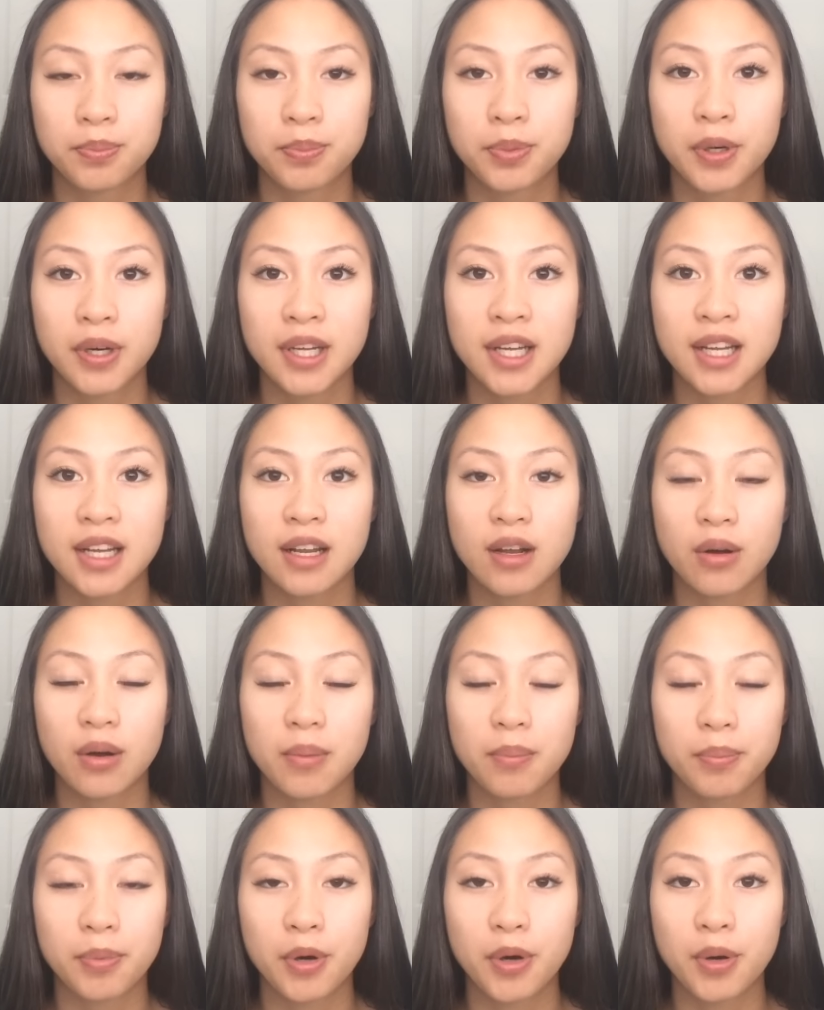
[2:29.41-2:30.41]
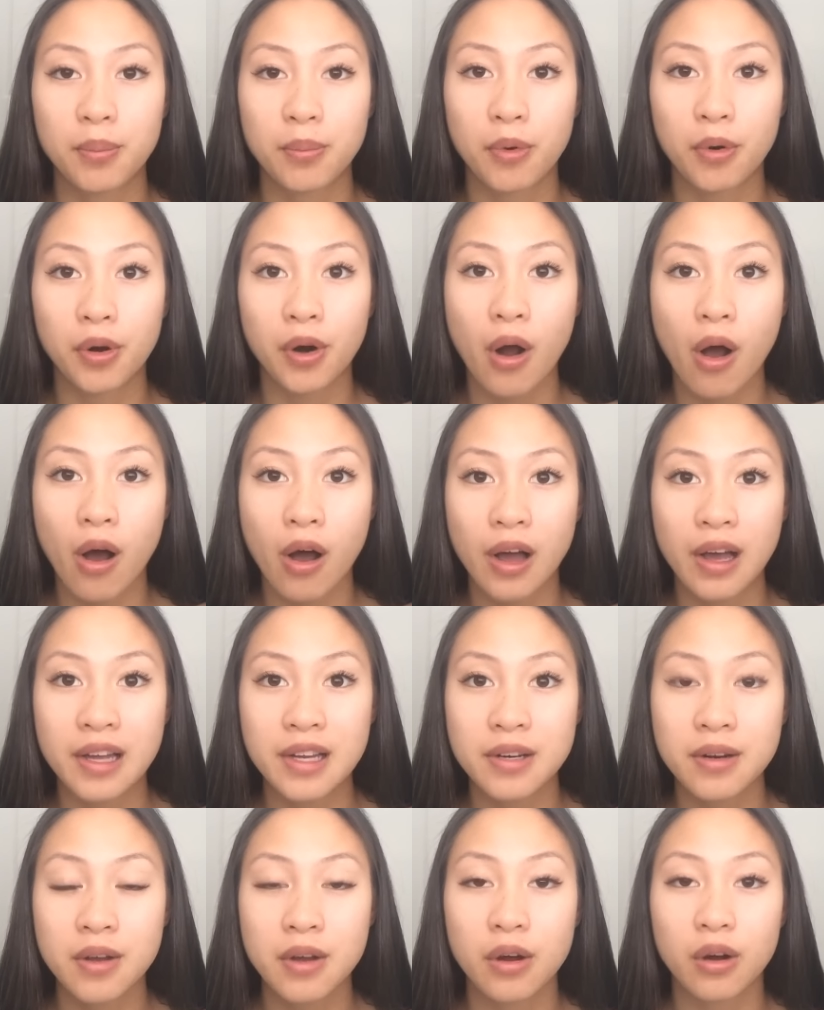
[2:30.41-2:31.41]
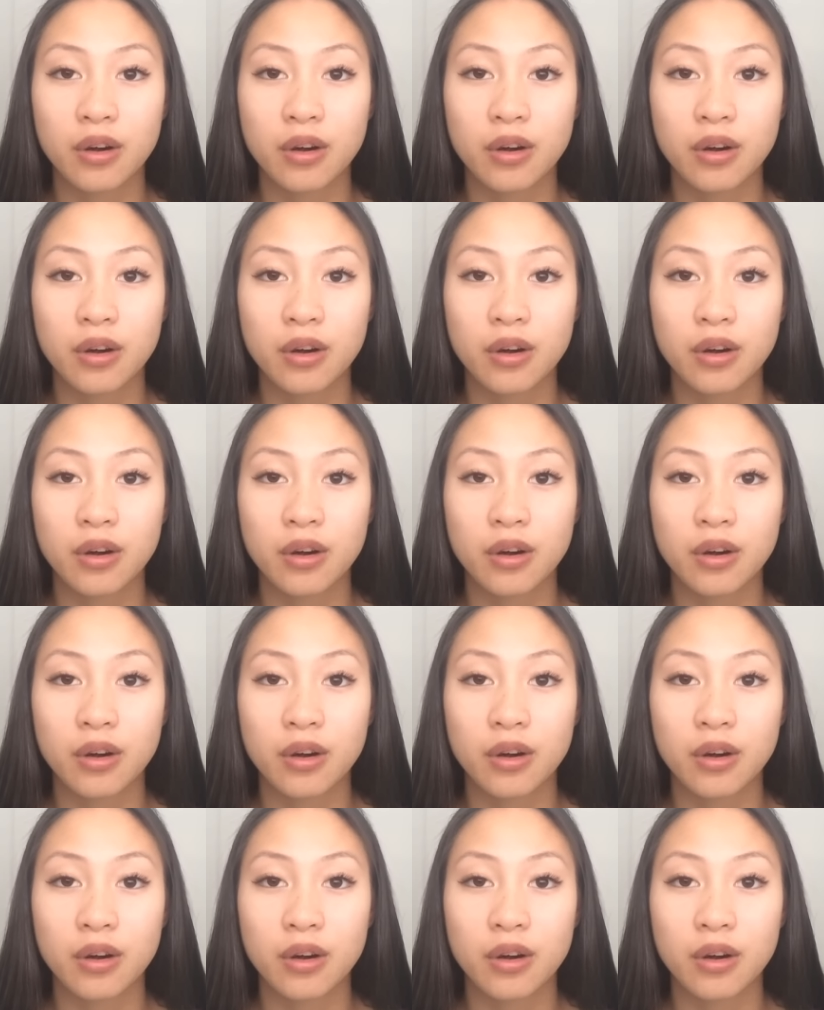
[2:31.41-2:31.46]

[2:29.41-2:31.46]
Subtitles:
put more on